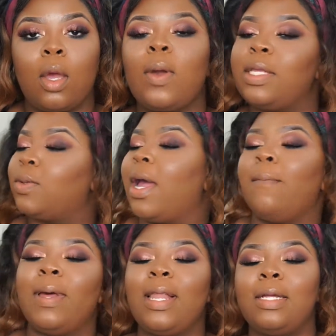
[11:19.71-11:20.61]
Okay, so I
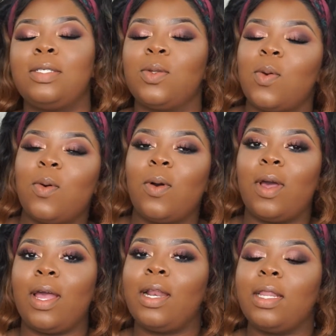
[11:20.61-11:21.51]
have my lashes
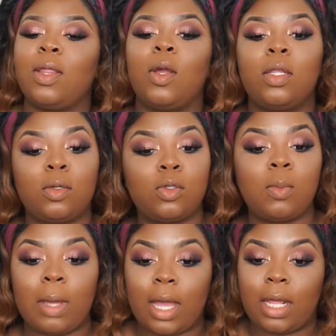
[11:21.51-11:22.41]
on. They're a little
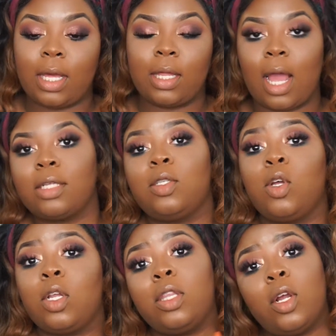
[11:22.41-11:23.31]
dramatic. Actually,
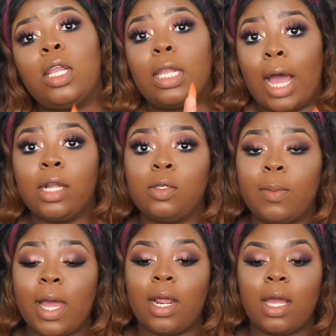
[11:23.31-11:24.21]
they're a lot
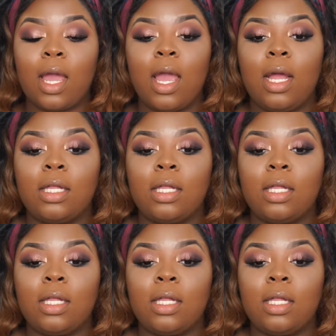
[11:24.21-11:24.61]
dramatic.